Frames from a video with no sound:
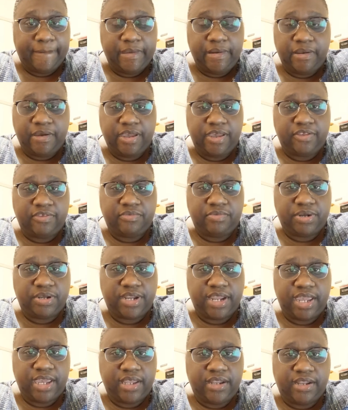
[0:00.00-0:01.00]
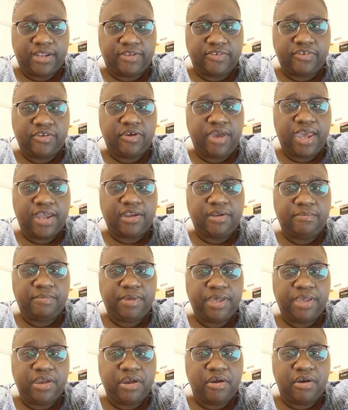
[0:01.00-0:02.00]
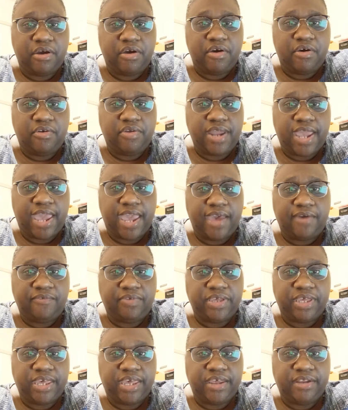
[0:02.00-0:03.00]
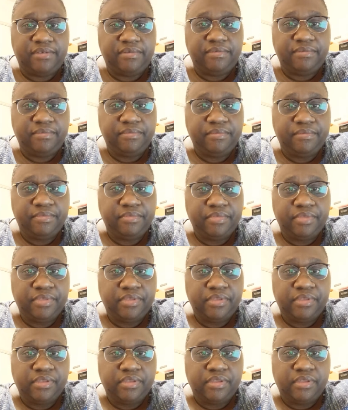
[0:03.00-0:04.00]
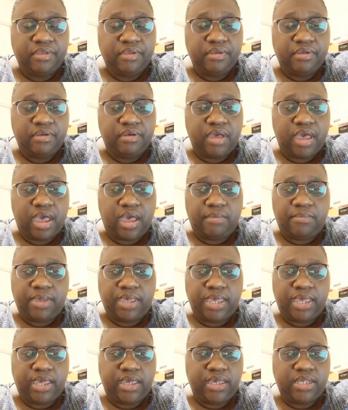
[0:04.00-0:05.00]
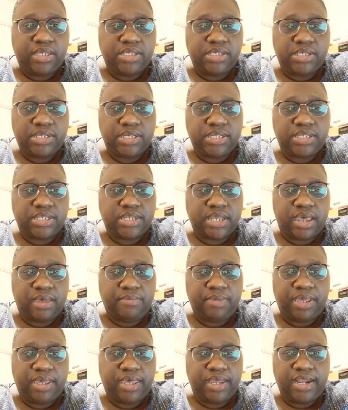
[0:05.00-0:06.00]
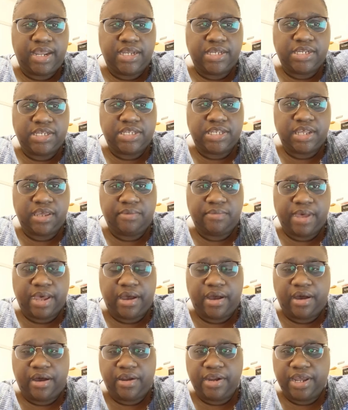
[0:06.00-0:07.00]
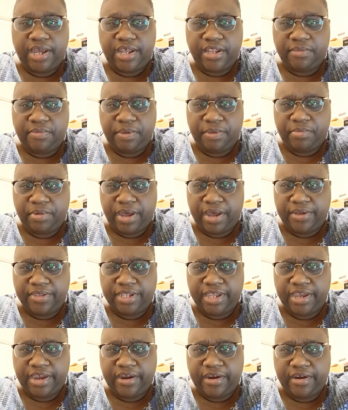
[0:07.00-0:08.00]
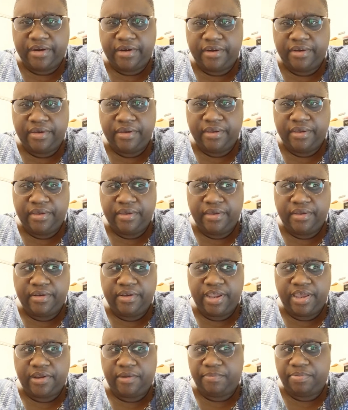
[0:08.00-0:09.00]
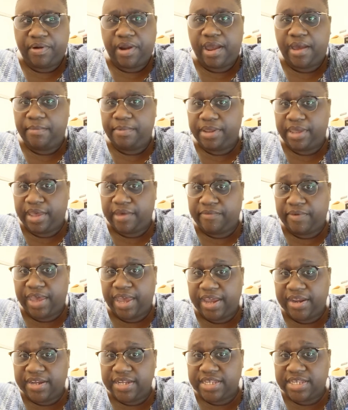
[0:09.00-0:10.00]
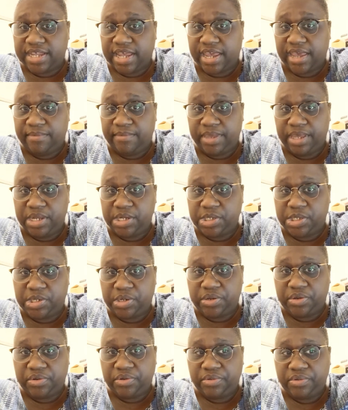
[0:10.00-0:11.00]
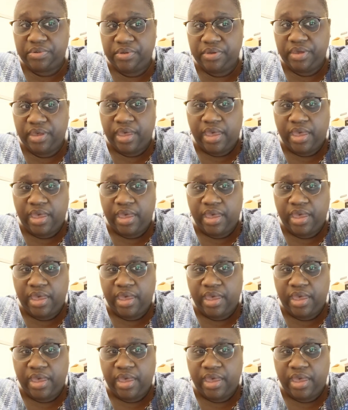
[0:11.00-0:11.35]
You know, it's ridiculous. You have to be your own advocate. And I just think about all the other people out there that probably have had the same issue